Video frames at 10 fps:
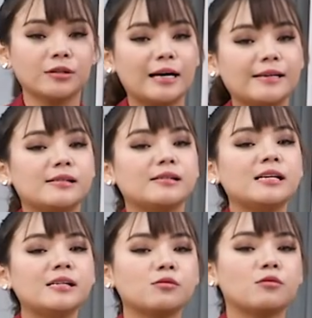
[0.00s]
to you guys
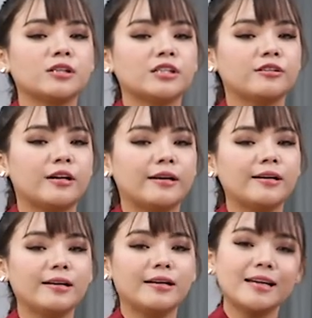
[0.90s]
this washer
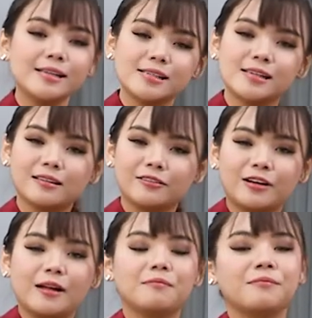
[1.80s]
dryer is
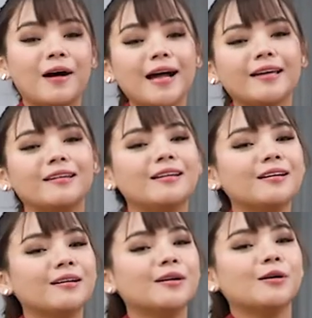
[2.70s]
certified by
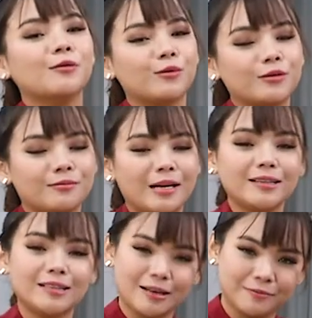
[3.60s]
the
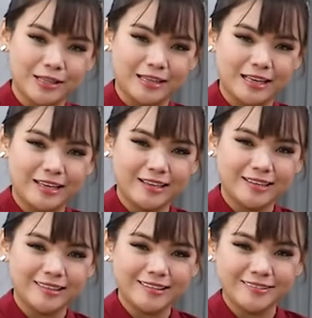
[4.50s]
Woolmite company.
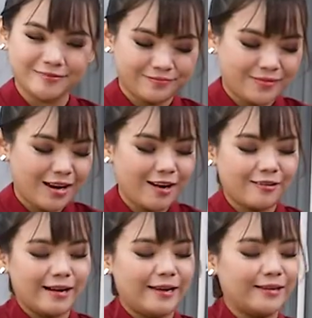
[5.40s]

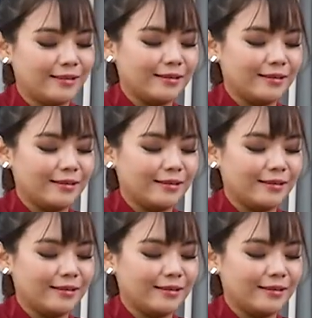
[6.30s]
Alright,